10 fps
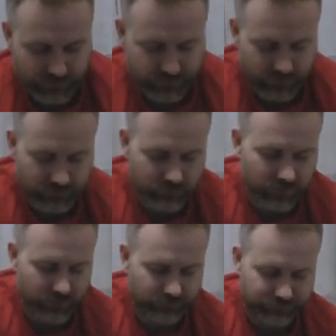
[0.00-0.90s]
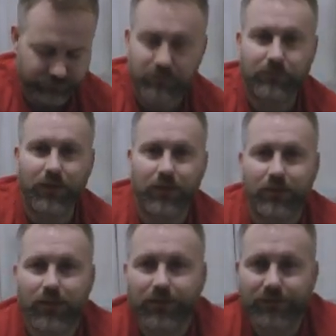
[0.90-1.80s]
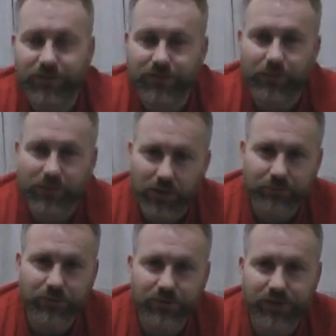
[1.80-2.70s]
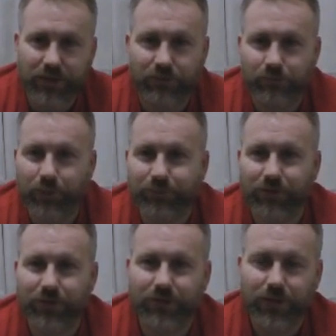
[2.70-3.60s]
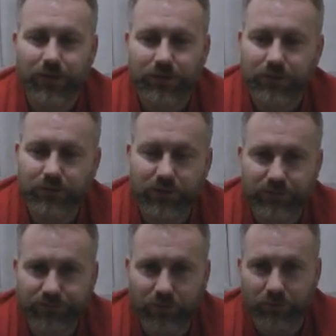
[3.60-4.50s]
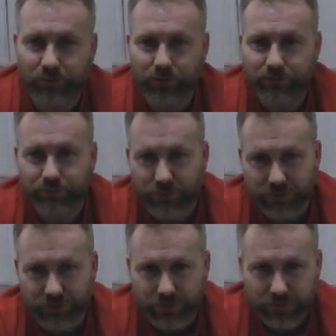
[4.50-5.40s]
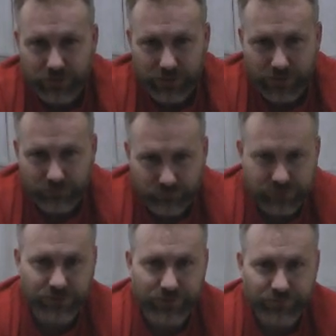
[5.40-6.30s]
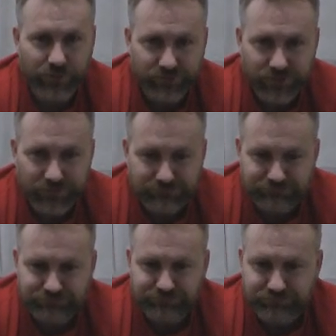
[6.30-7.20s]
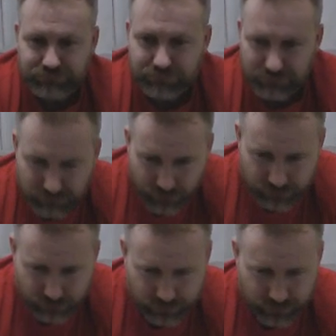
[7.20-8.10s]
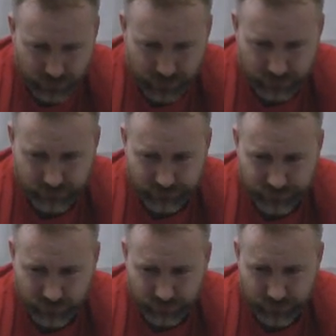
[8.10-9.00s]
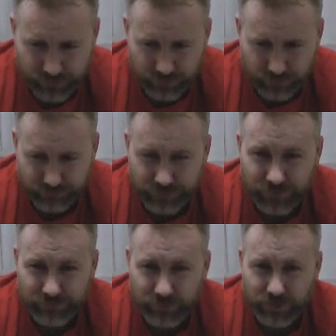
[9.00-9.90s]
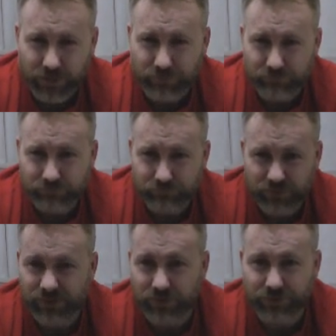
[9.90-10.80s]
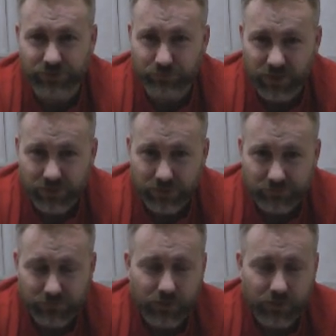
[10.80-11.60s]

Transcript: So that's coming up. You can check out the website. You can follow me on Twitter at Richard F. Austin. You can follow me on Facebook at Richard Austin Writer.